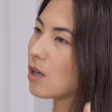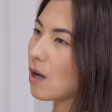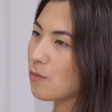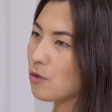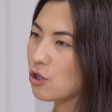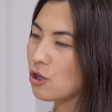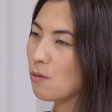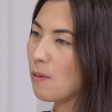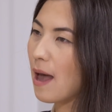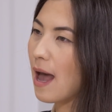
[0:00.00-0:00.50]
come
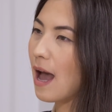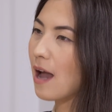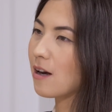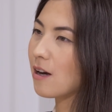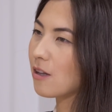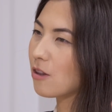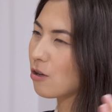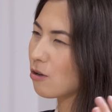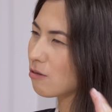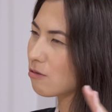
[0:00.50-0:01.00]
to Japan
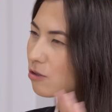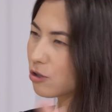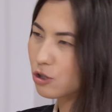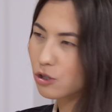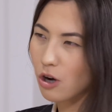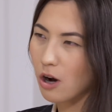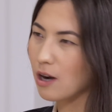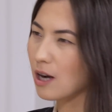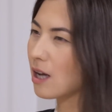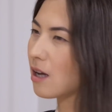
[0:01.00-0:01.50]
and they're
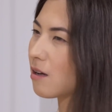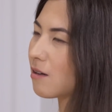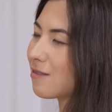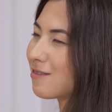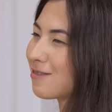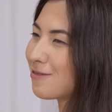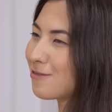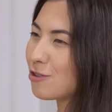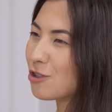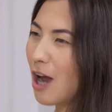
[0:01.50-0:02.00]

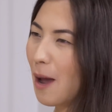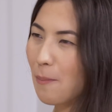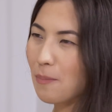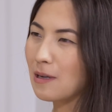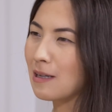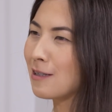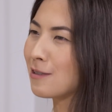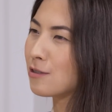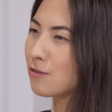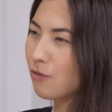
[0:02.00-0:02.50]
starting
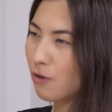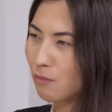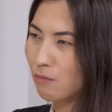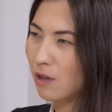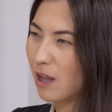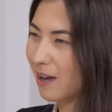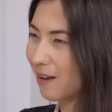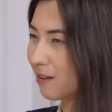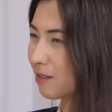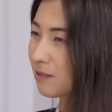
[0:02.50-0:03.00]
Japanese from
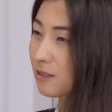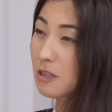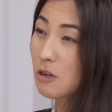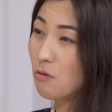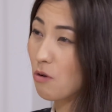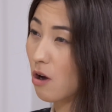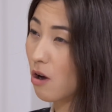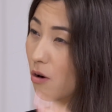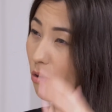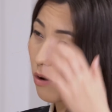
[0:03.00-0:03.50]
like
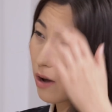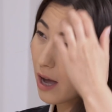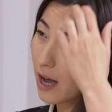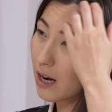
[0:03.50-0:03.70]
zero.